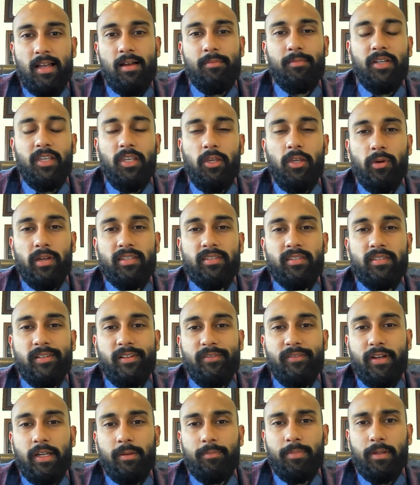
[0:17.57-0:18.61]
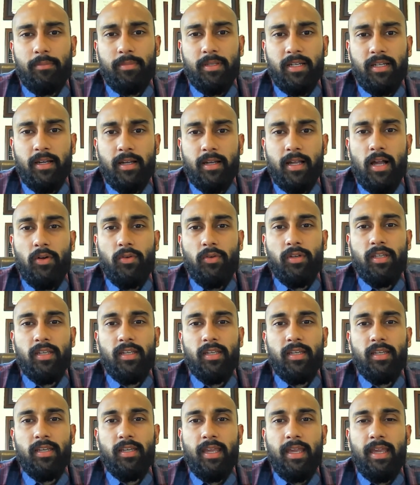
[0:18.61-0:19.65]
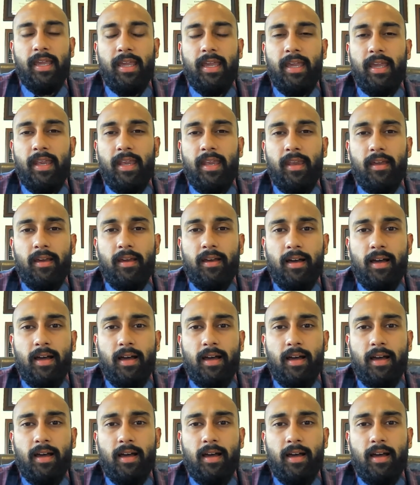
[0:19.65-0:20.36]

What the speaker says: I'm a US certified public accountant, and